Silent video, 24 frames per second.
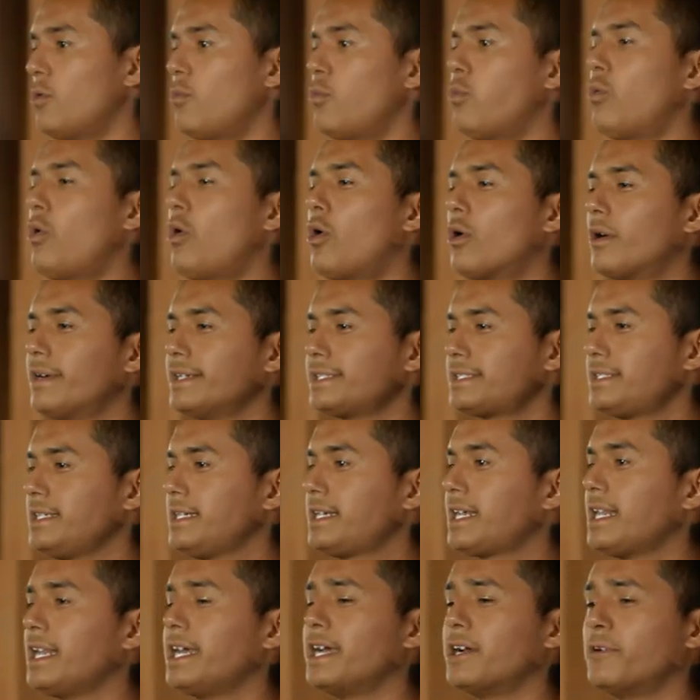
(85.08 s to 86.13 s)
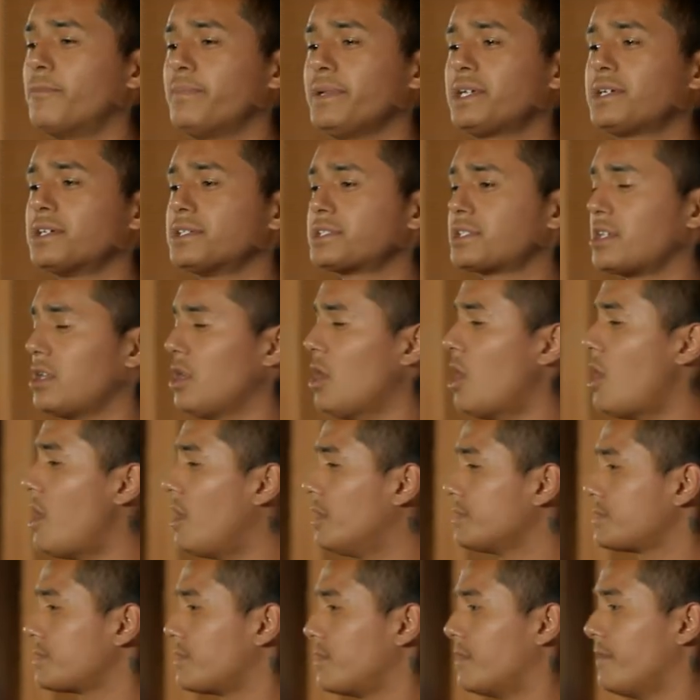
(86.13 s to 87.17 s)
War is declared because the
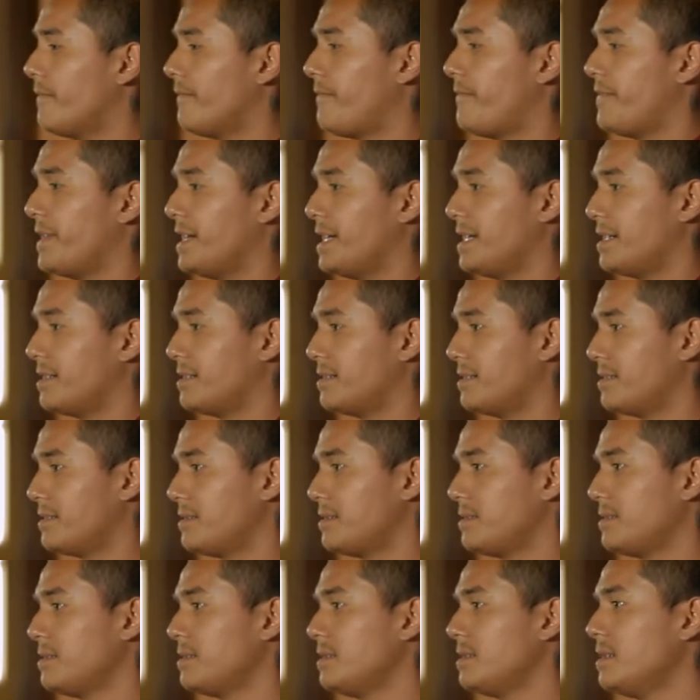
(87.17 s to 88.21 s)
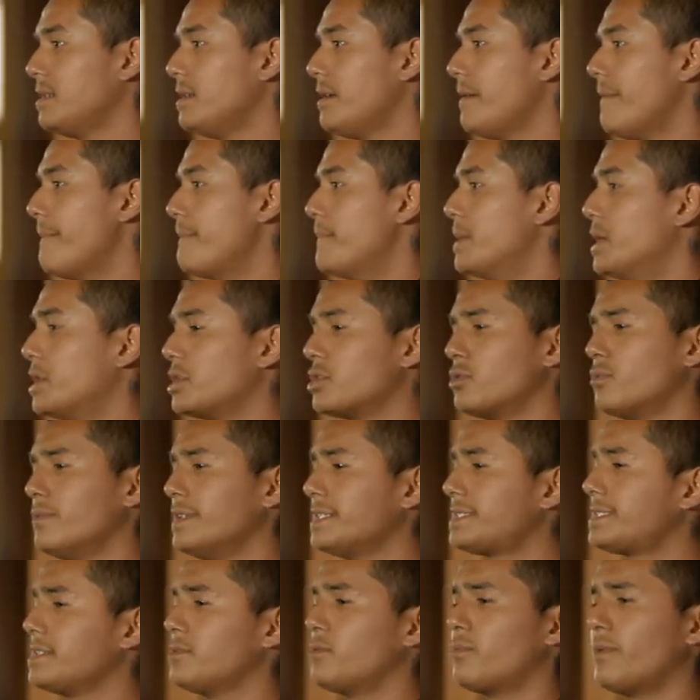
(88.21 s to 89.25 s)
laws are unfair. Murder
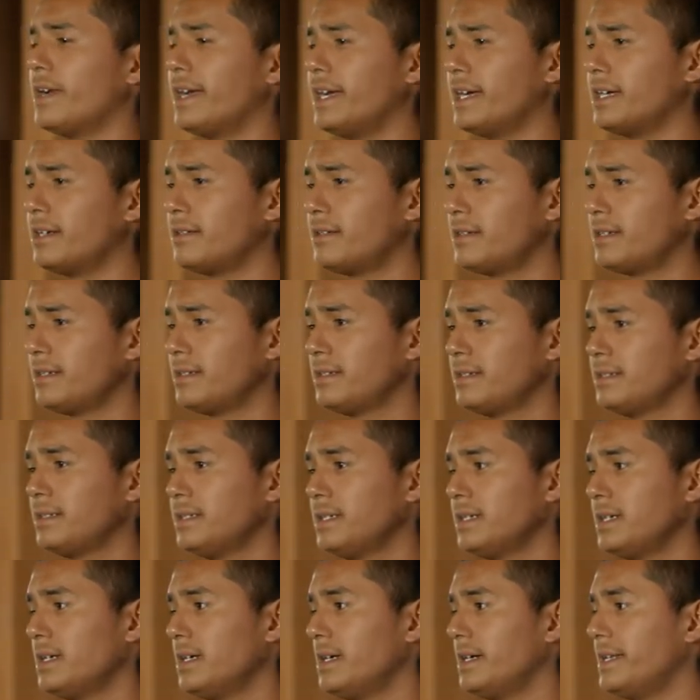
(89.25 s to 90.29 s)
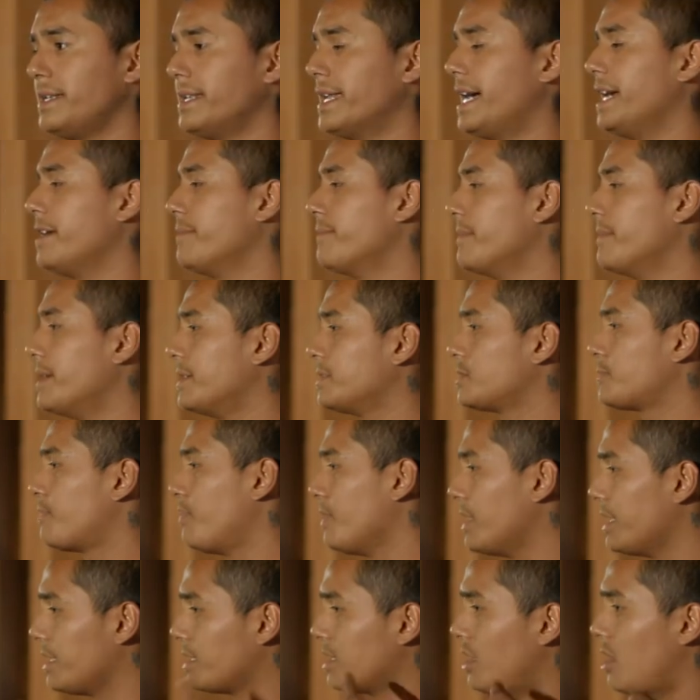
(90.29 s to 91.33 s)
isn't rare, and nightmares
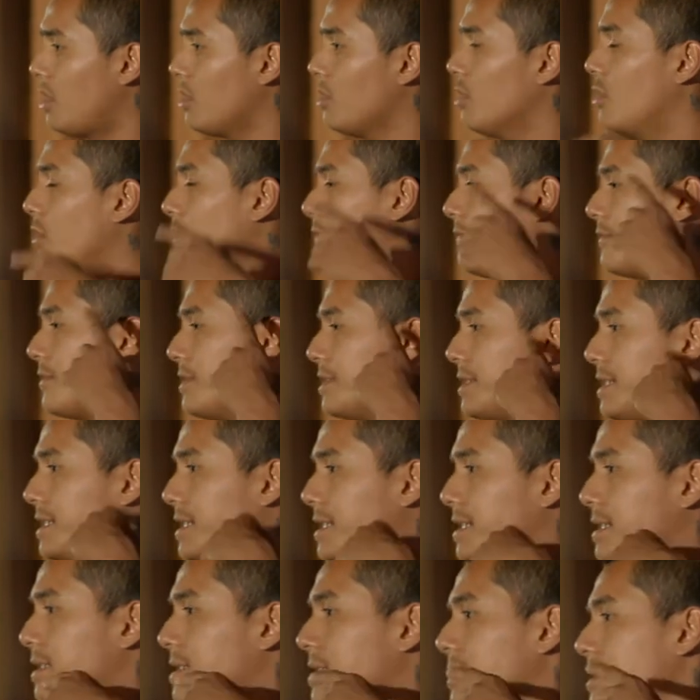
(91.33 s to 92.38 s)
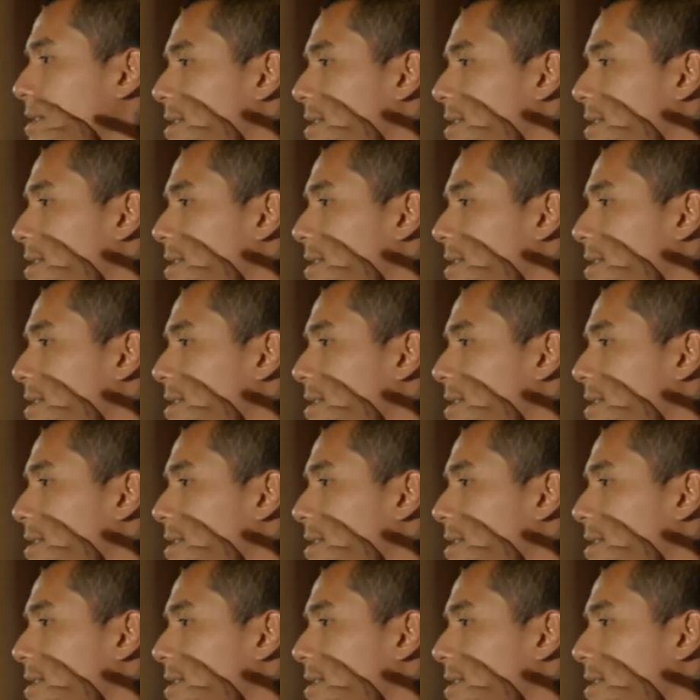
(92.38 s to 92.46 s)
play it all over again.